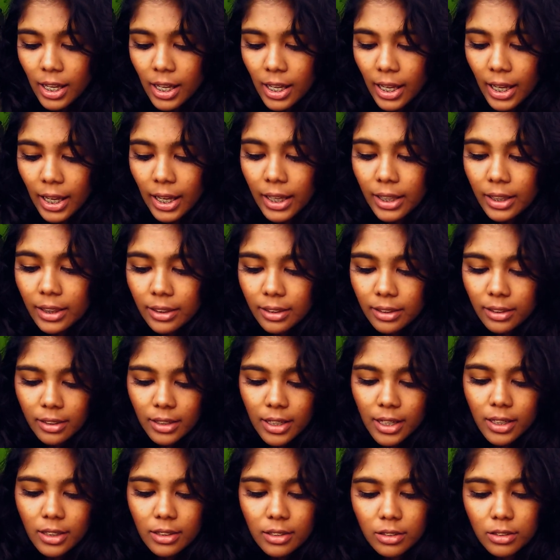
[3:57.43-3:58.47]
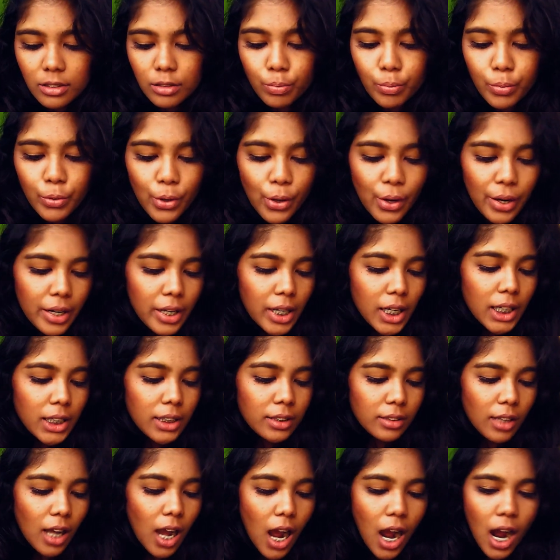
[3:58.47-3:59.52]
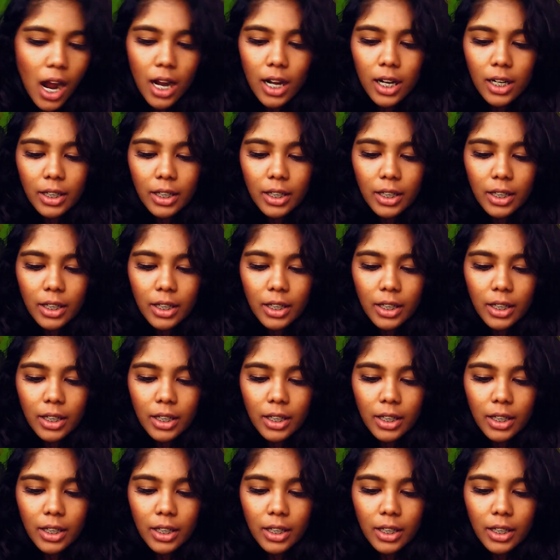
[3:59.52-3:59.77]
And the next products are,